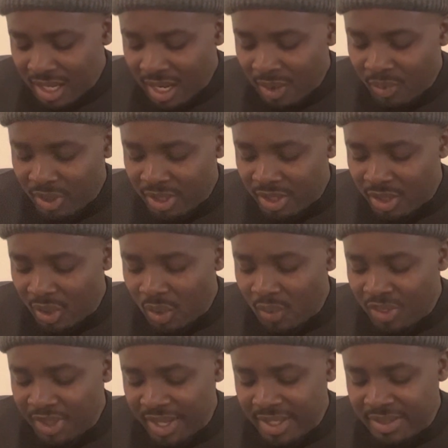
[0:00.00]
I want to go
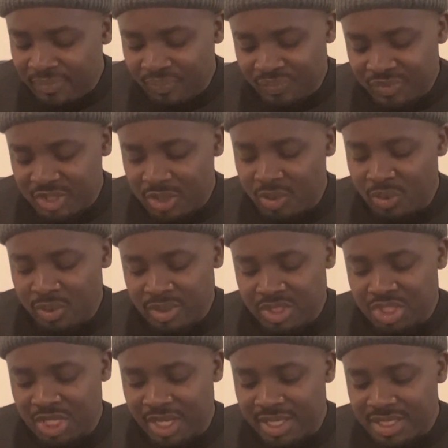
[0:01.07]
then to
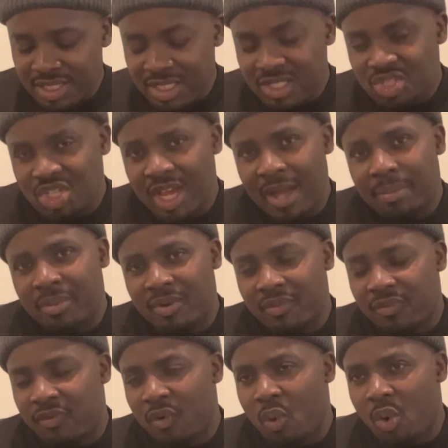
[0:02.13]
Genesis chapter
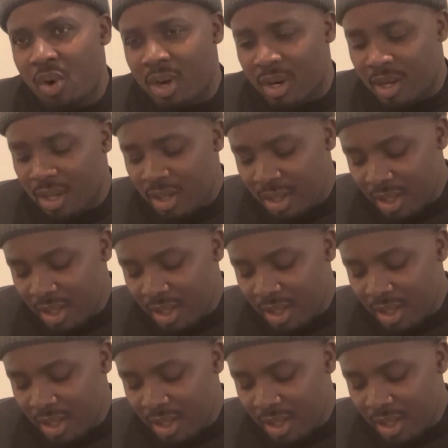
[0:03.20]
4,